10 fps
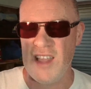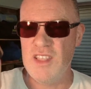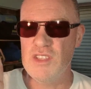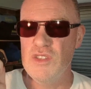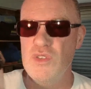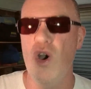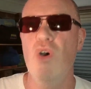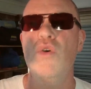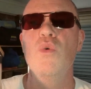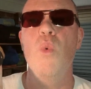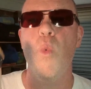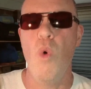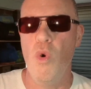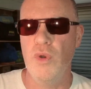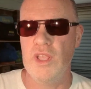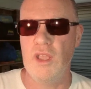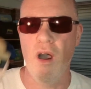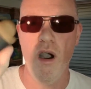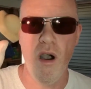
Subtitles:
and there's no warning